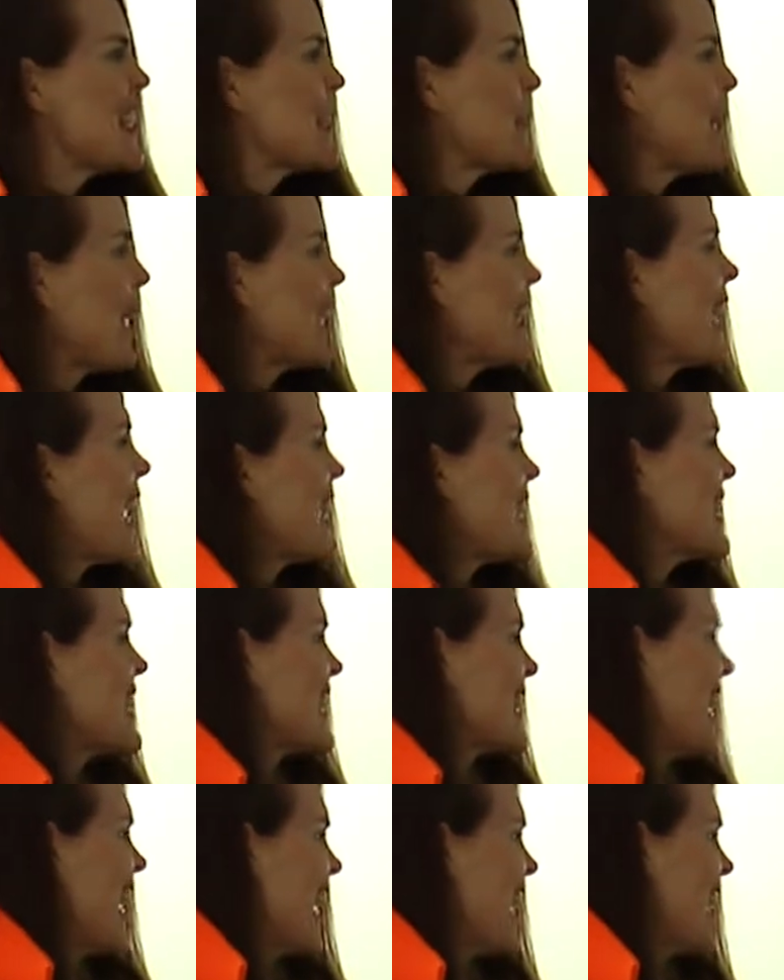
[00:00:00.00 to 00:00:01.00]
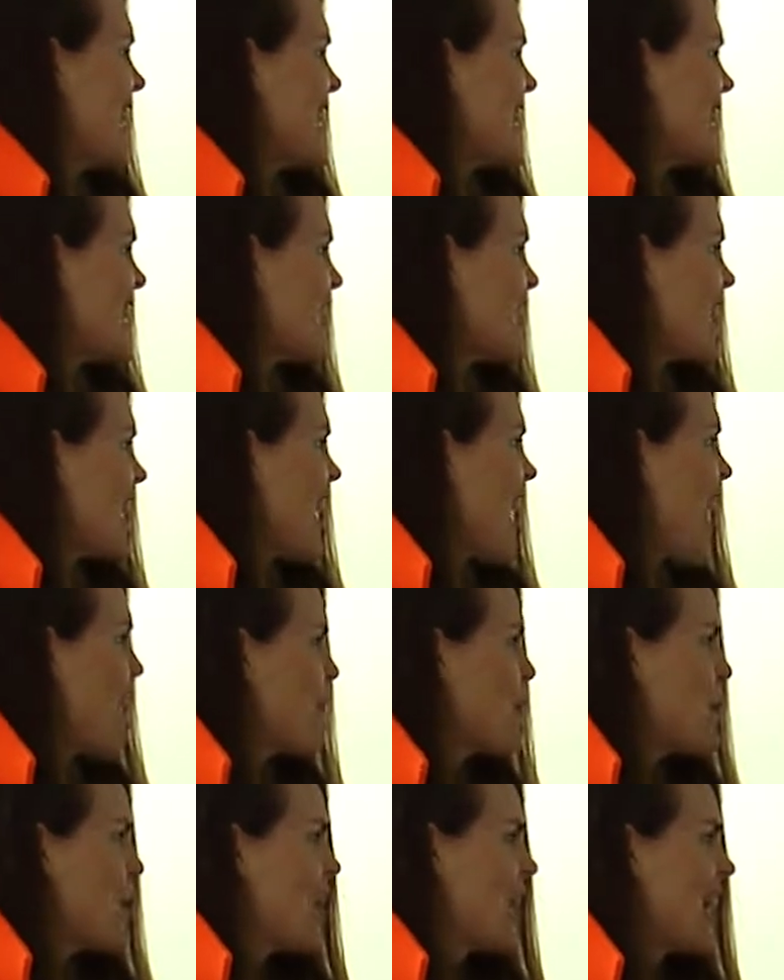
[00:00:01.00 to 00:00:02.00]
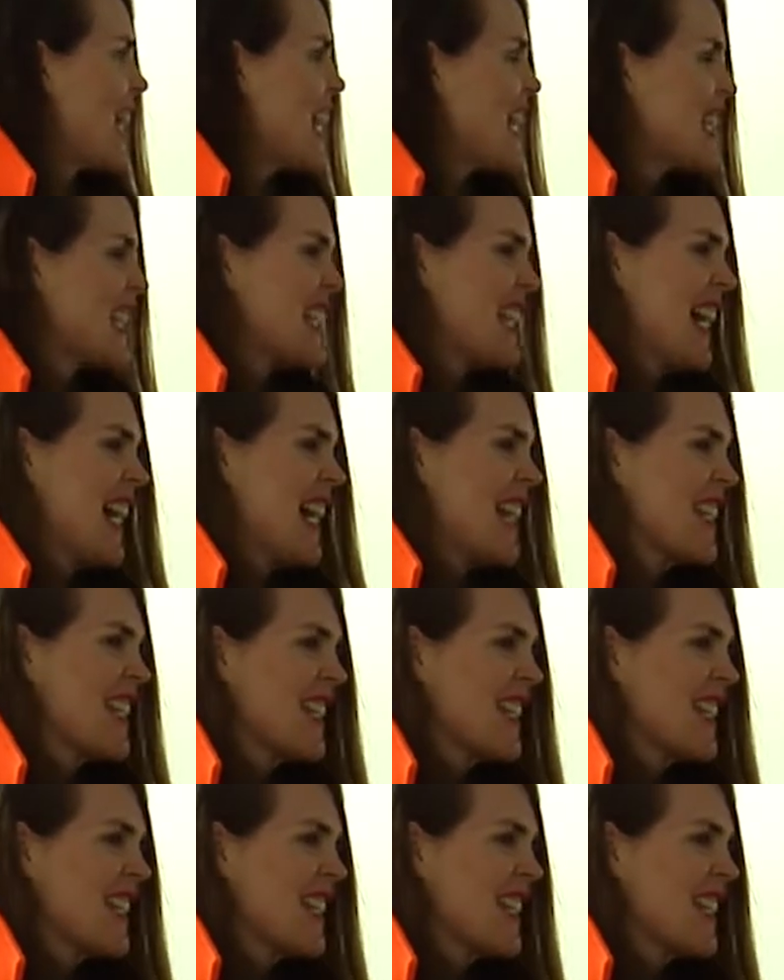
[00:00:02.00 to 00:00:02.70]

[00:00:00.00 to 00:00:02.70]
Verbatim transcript: something I'd like to say is that everybody has said